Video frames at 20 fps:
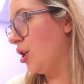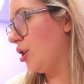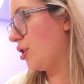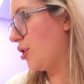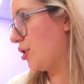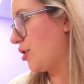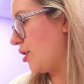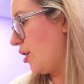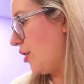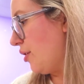
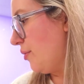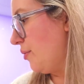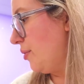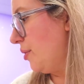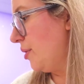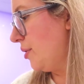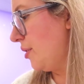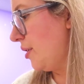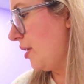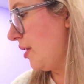So
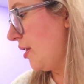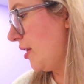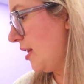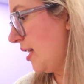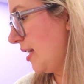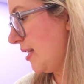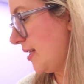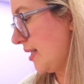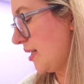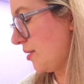
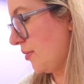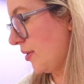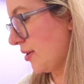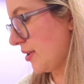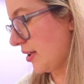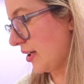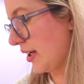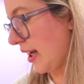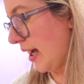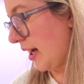this is
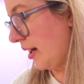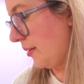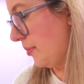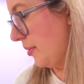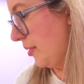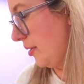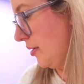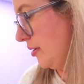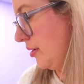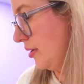what's going to
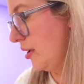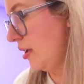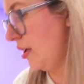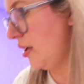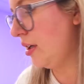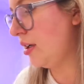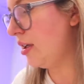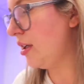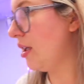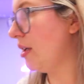happen.
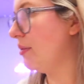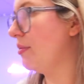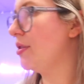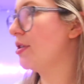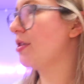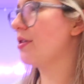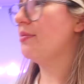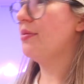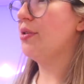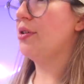Let me
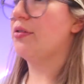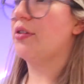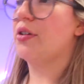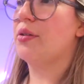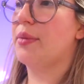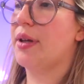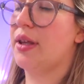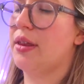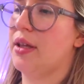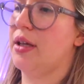just move all
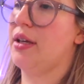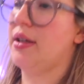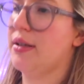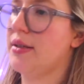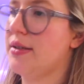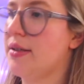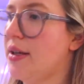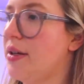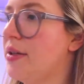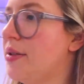my
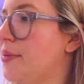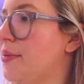things.